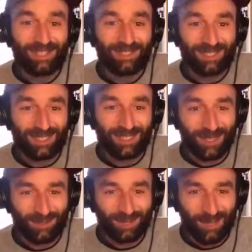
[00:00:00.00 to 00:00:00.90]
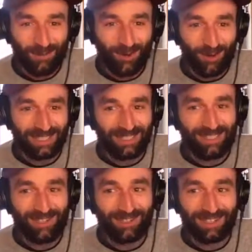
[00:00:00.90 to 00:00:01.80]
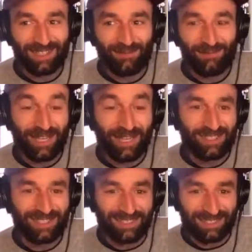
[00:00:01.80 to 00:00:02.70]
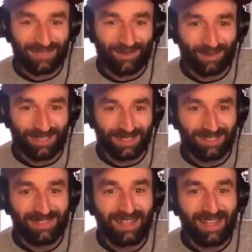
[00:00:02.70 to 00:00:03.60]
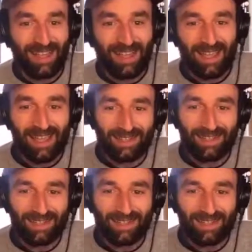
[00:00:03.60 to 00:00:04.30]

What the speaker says: She's a special type of pharmacist called an infectious disease pharmacist. And